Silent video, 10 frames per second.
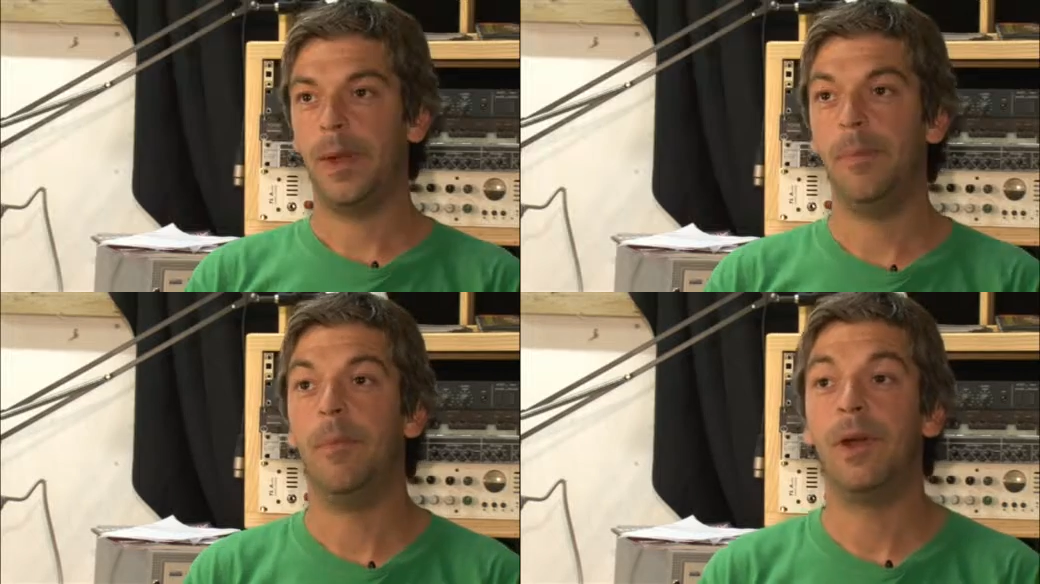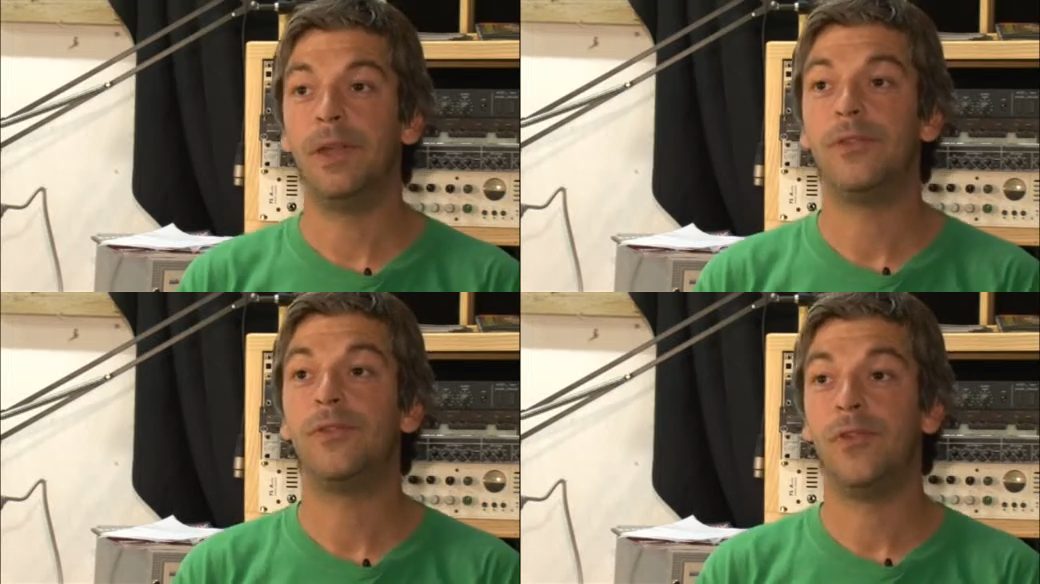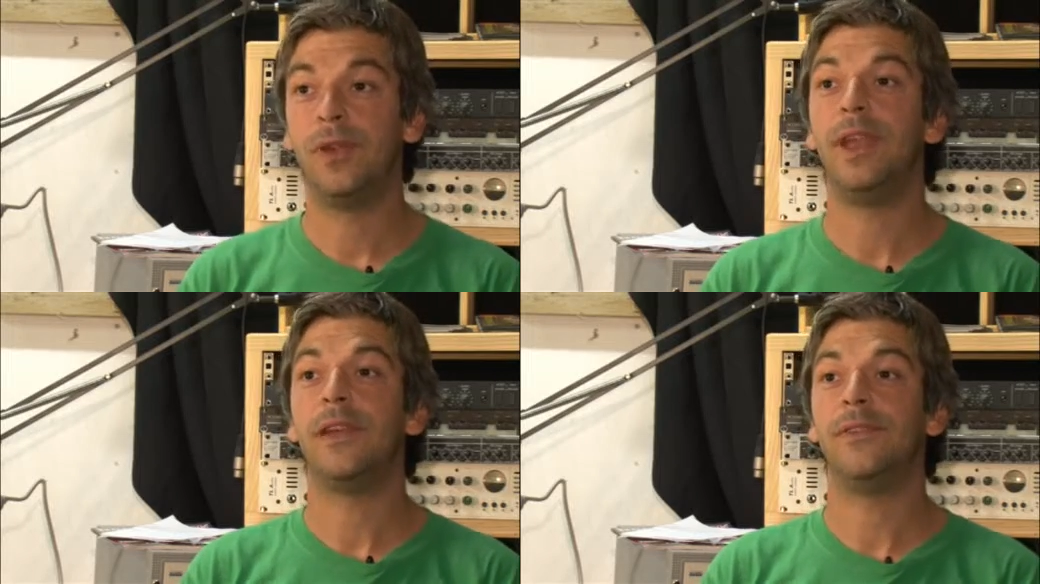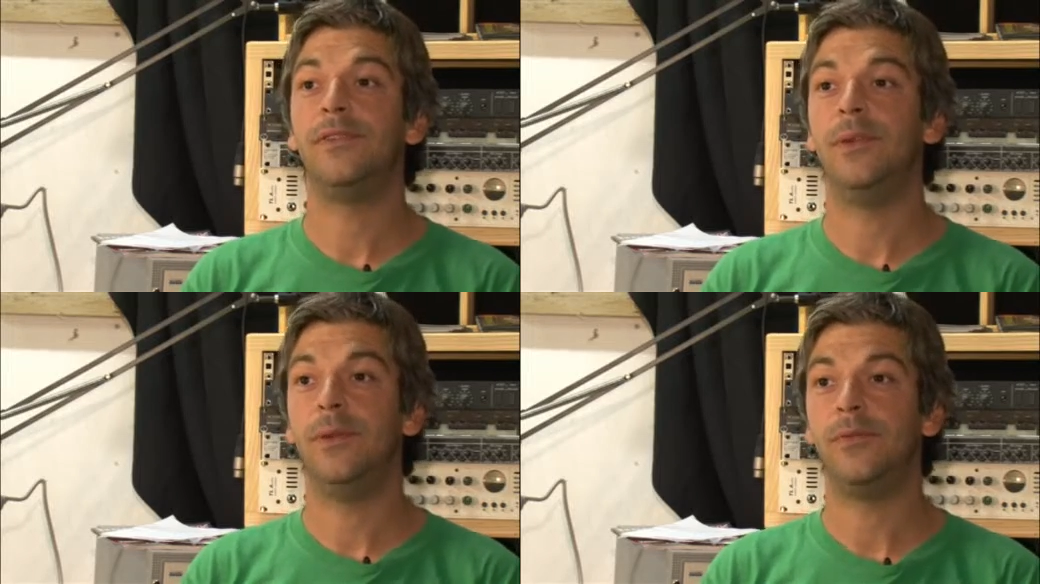In my industry, yes,
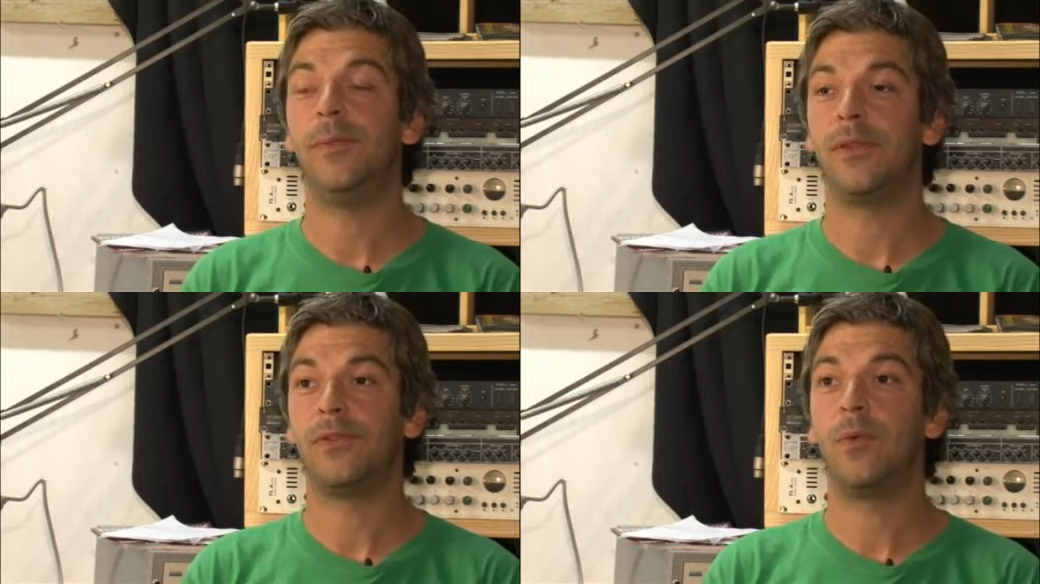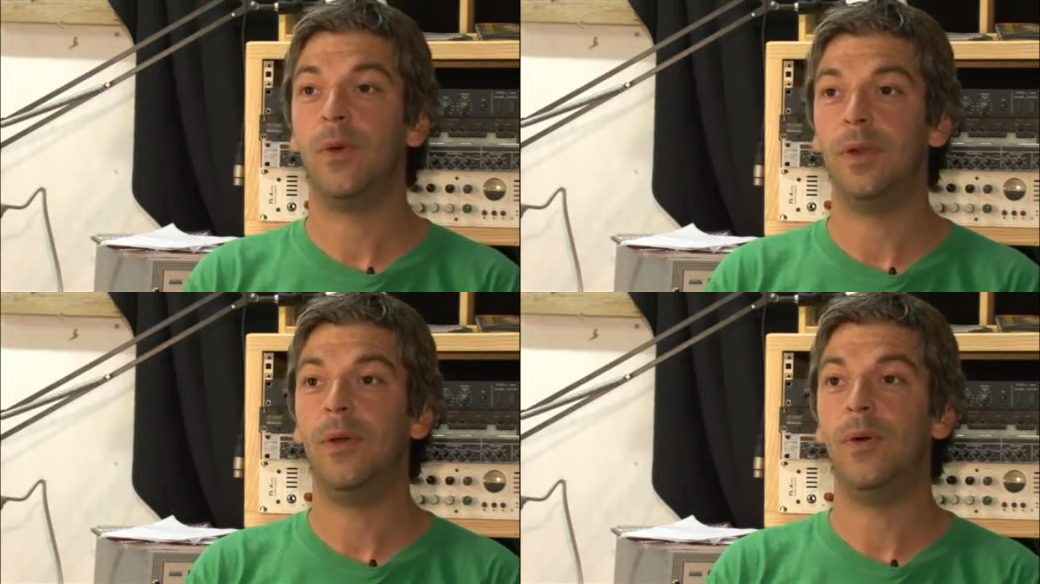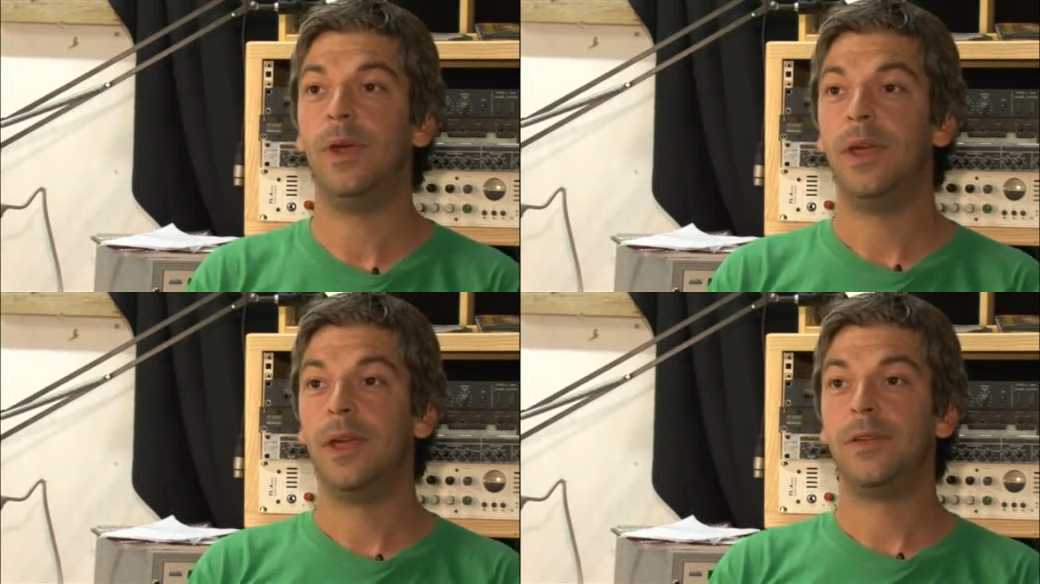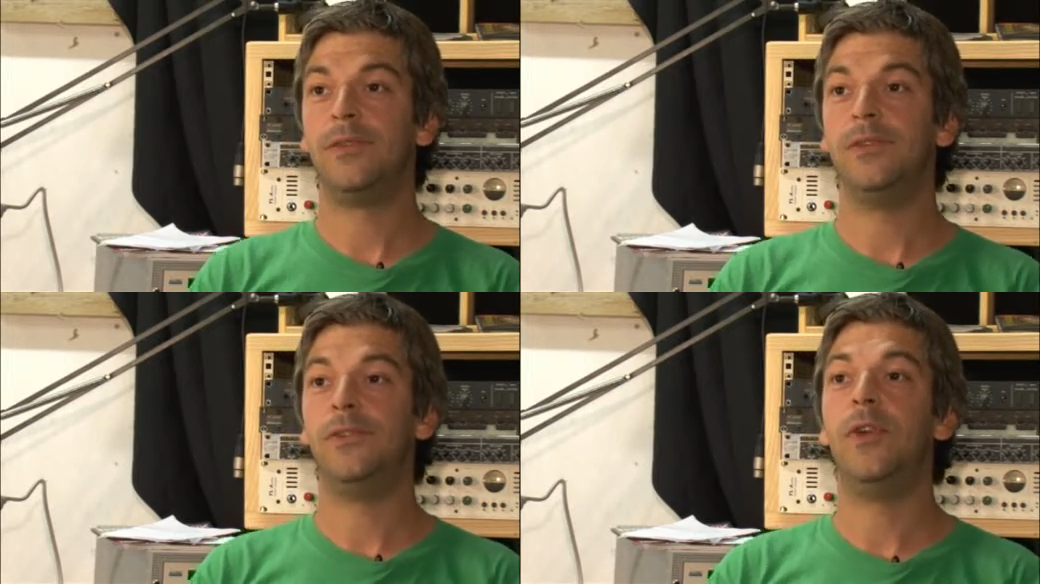you use maths quite a lot
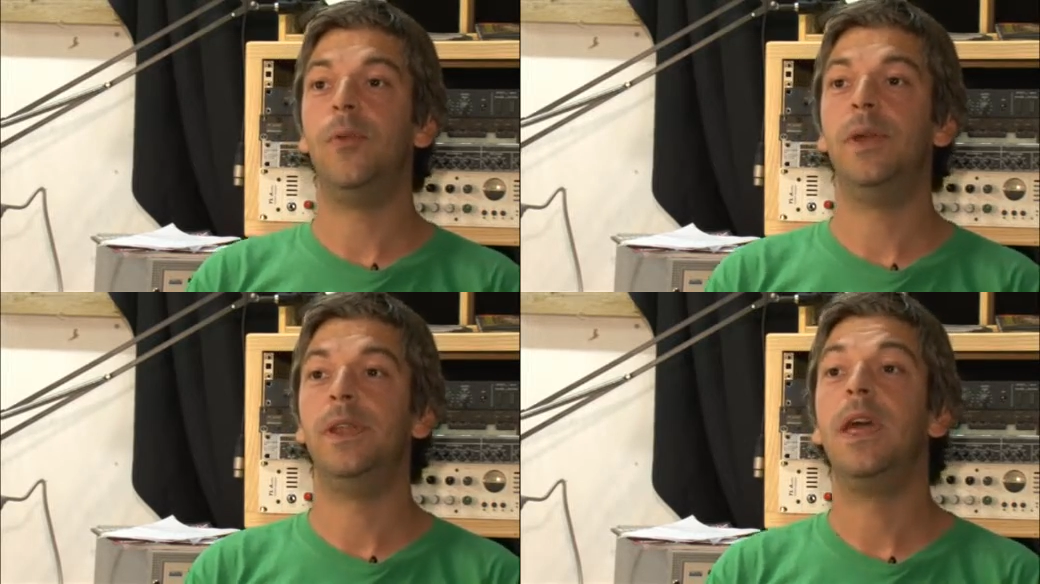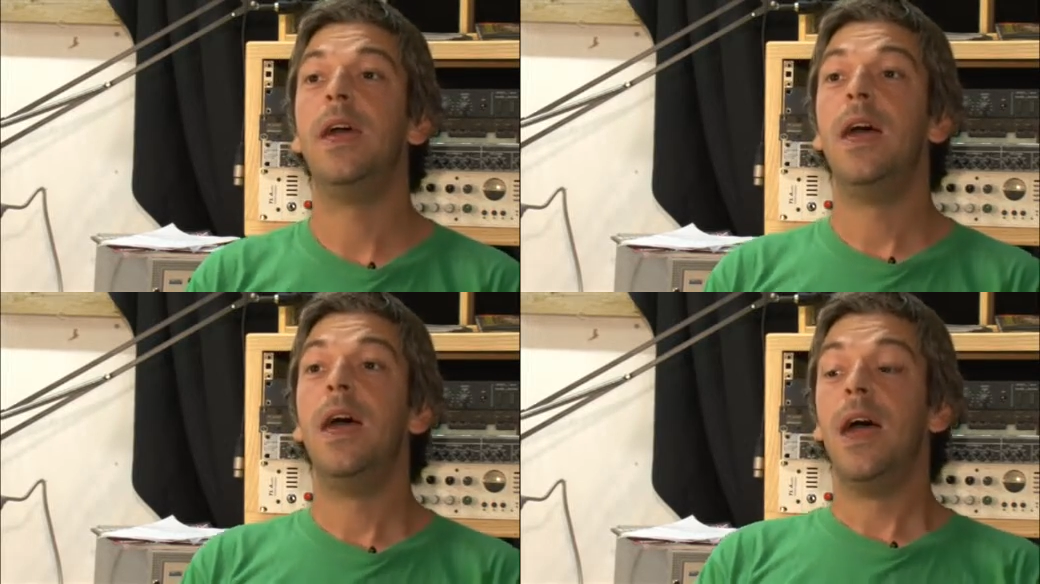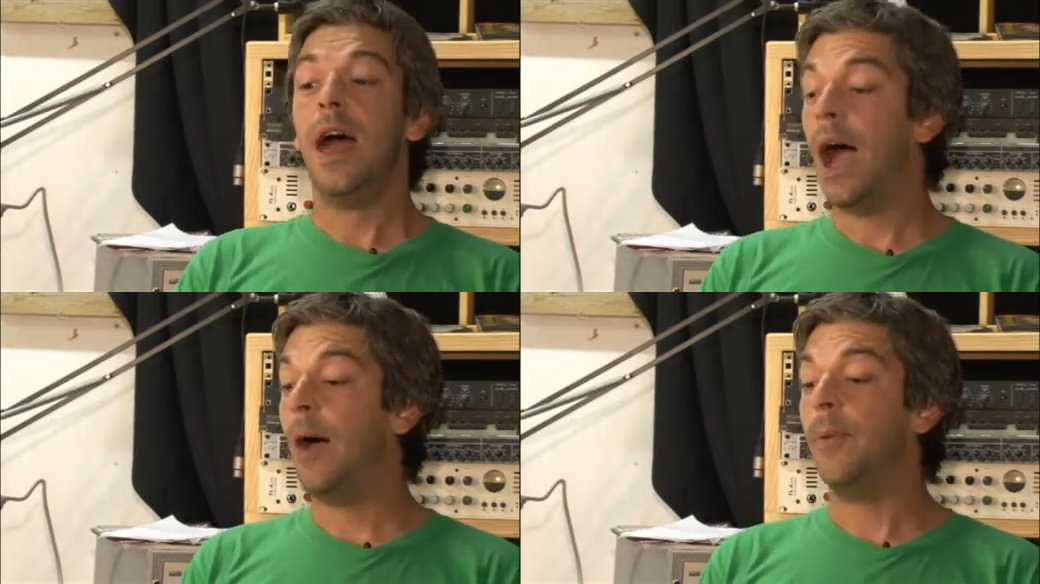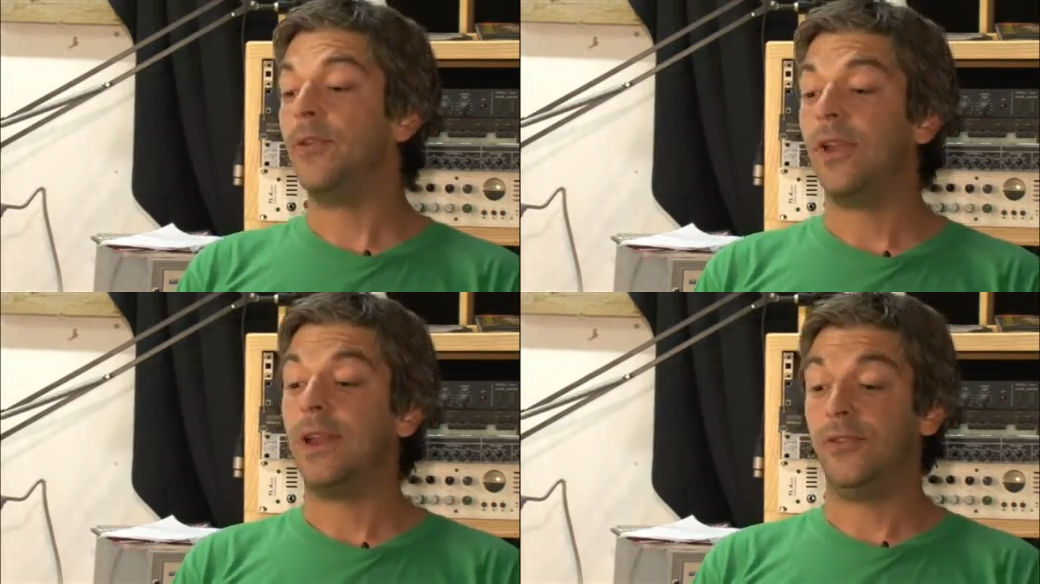to determine how
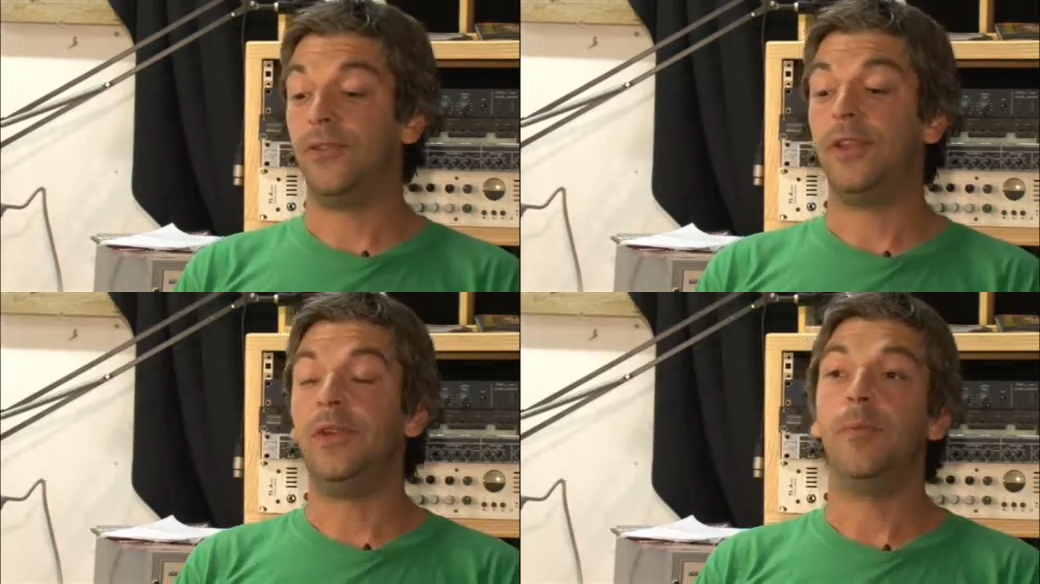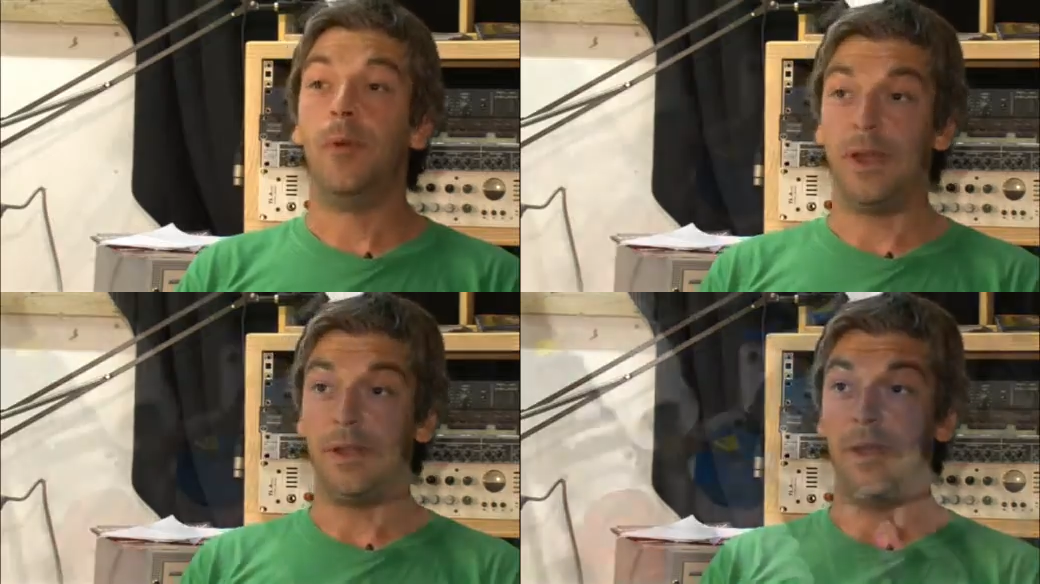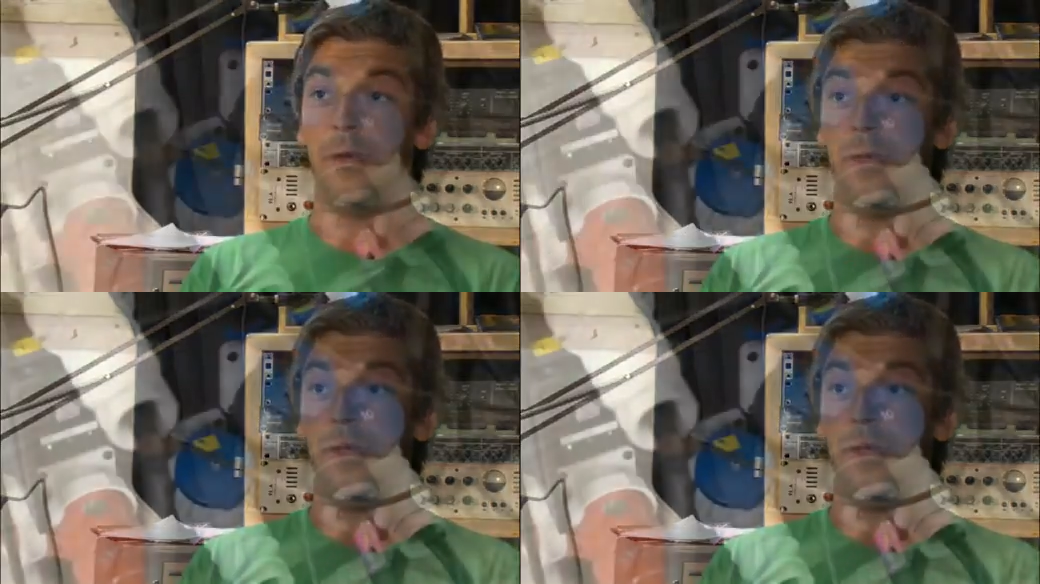much electricity you're pulling down